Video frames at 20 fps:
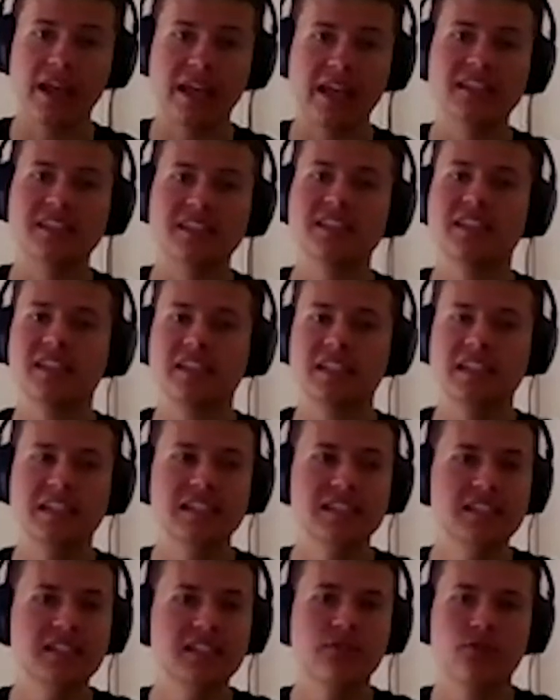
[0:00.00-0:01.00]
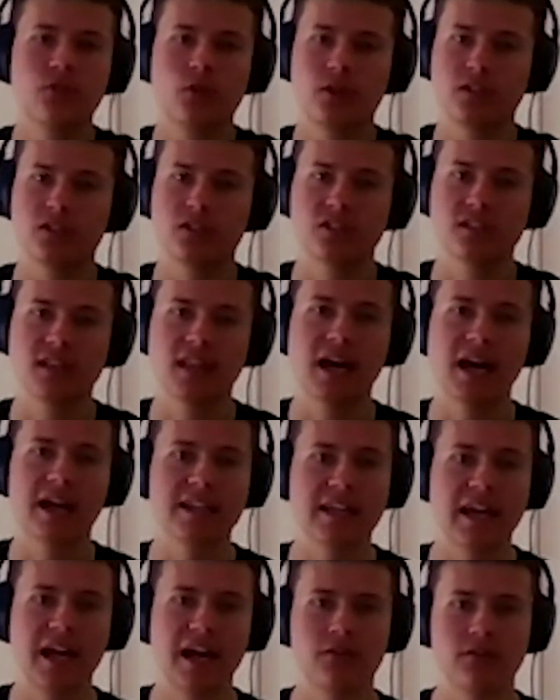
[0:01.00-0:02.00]
it's easy for it to
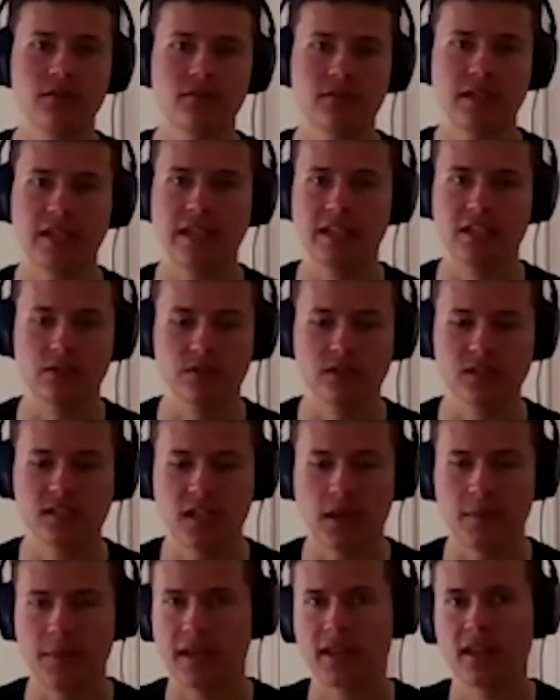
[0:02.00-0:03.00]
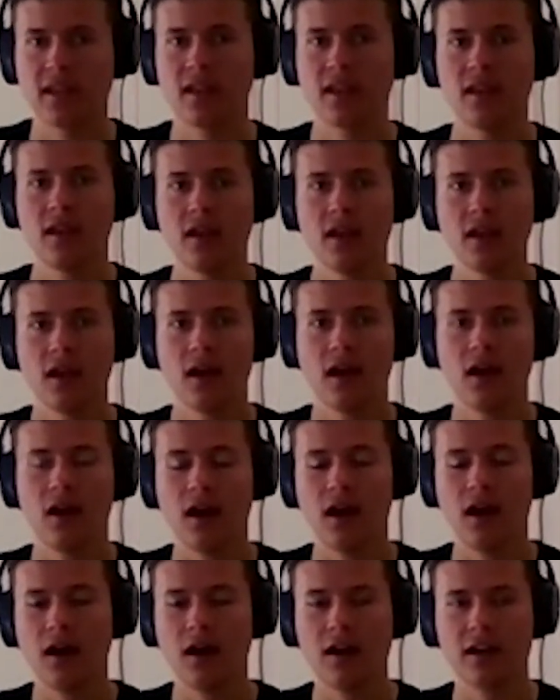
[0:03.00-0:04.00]
slide down into its stomach.
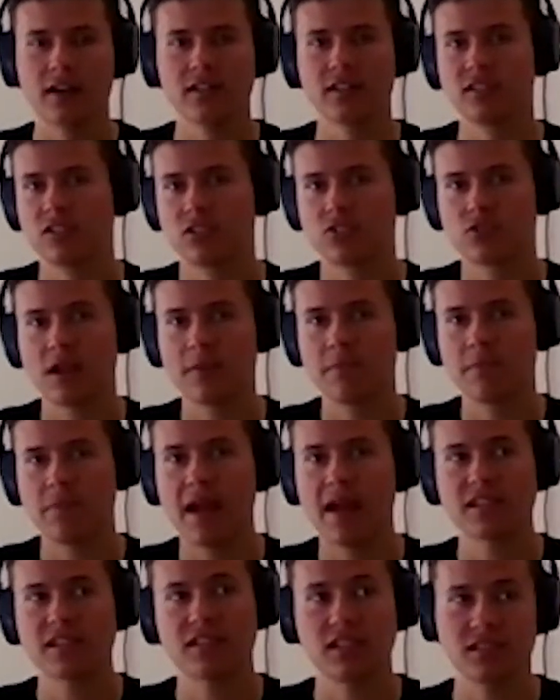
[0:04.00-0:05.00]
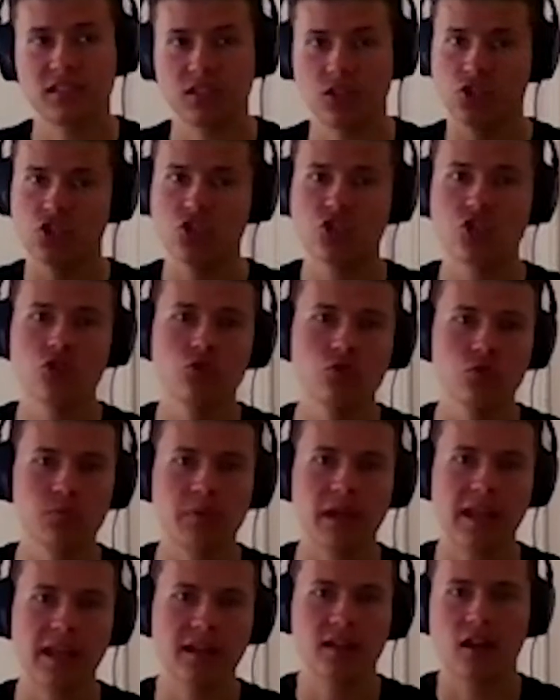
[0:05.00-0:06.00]
Because the striped bass doesn't chew
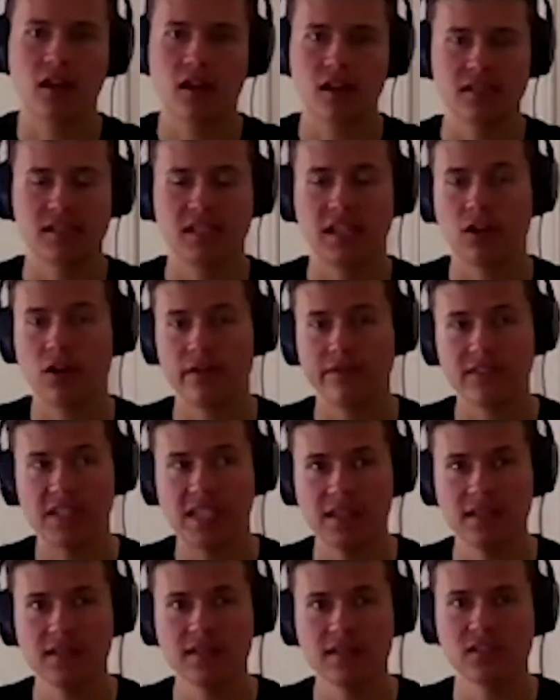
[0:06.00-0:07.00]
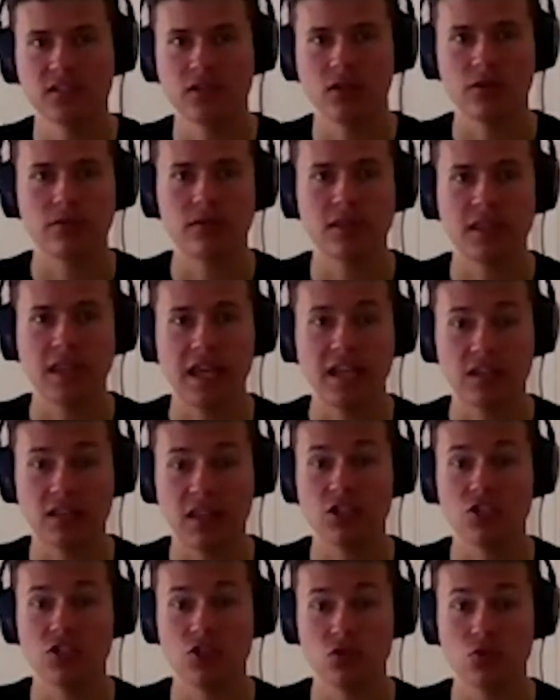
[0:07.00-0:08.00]
bait because they don't have teeth, so they
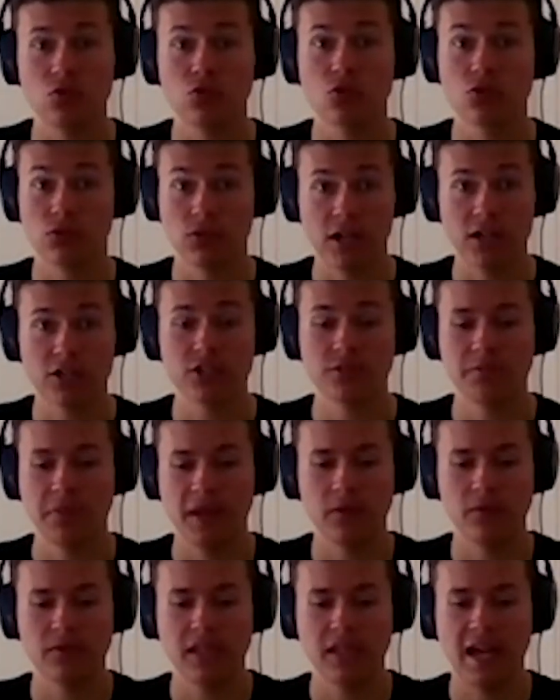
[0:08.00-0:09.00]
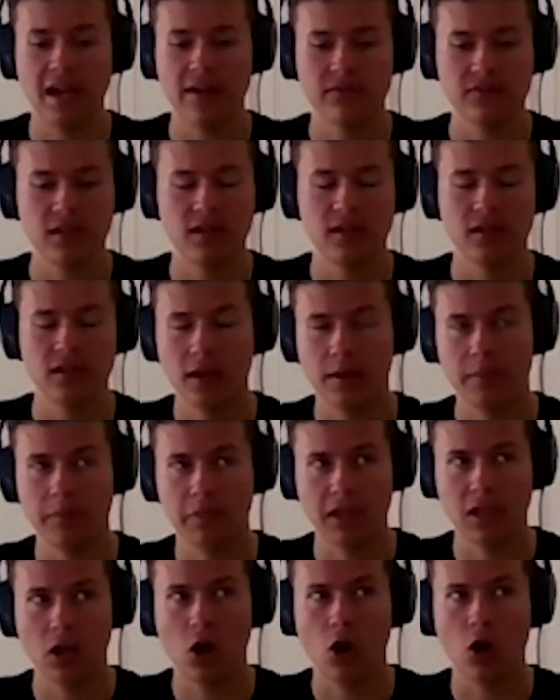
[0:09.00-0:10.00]
do crush bait. They have a
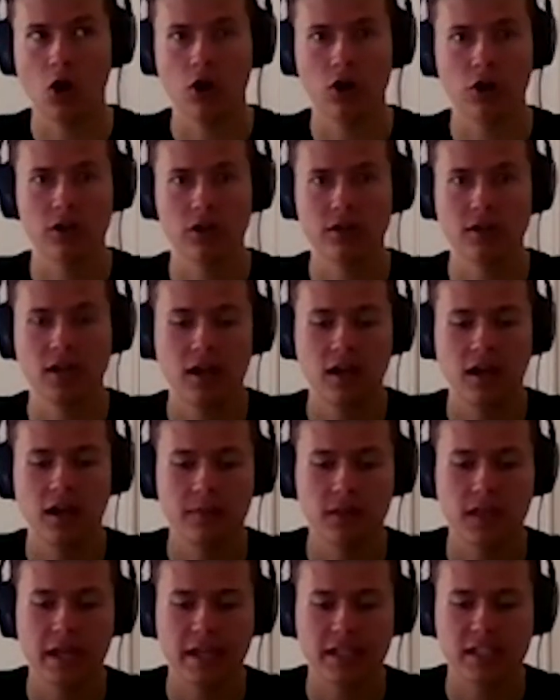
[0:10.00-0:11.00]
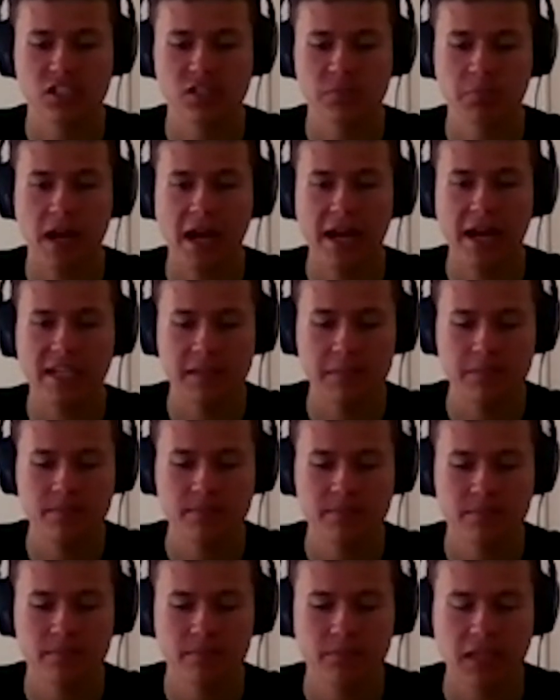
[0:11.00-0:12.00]
big hard like spiny
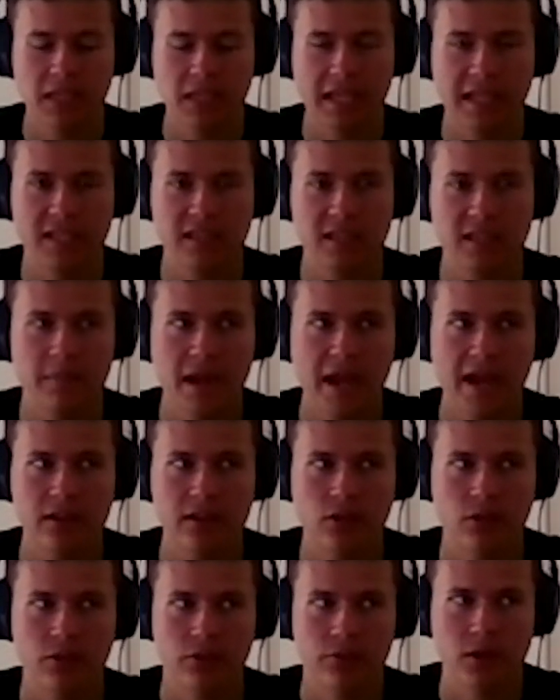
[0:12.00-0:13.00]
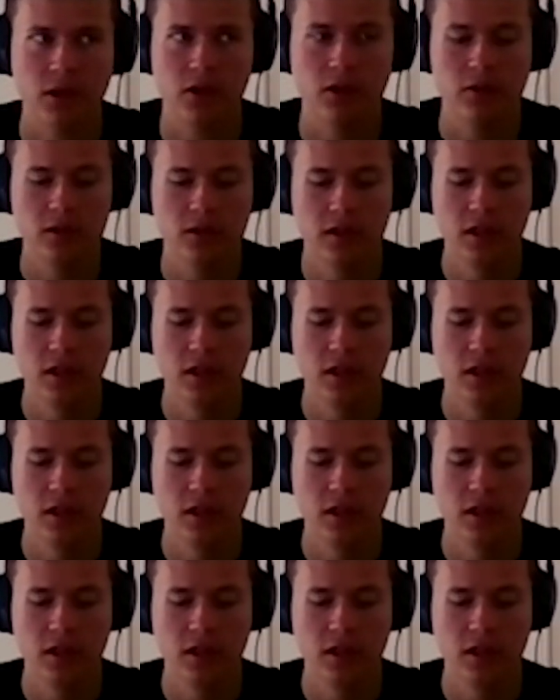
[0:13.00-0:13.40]
plate in the back of their throat,